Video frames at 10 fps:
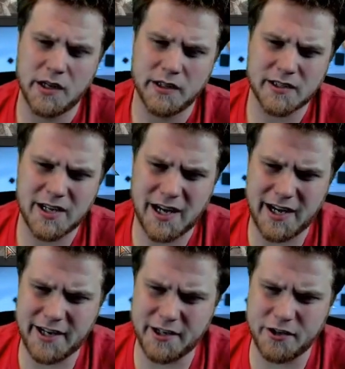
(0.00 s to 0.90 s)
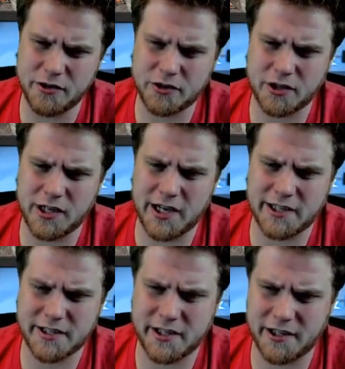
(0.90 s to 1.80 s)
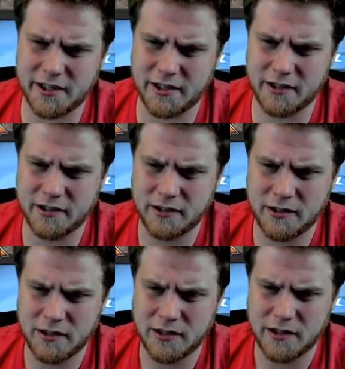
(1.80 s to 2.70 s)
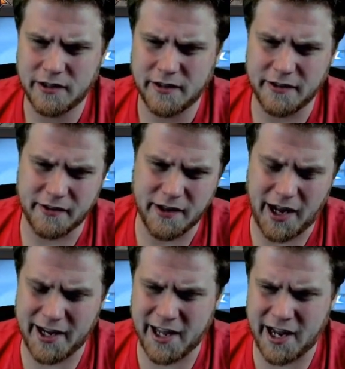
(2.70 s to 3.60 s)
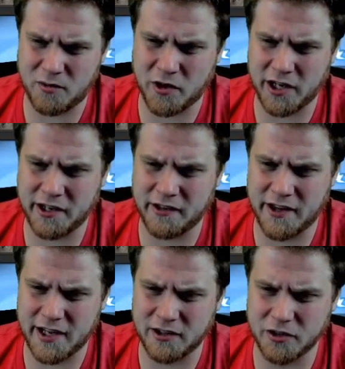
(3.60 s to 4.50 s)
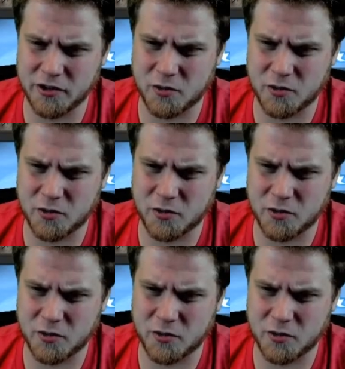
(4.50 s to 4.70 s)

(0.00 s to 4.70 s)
It's kind of neutralized here. I gain 1, they lose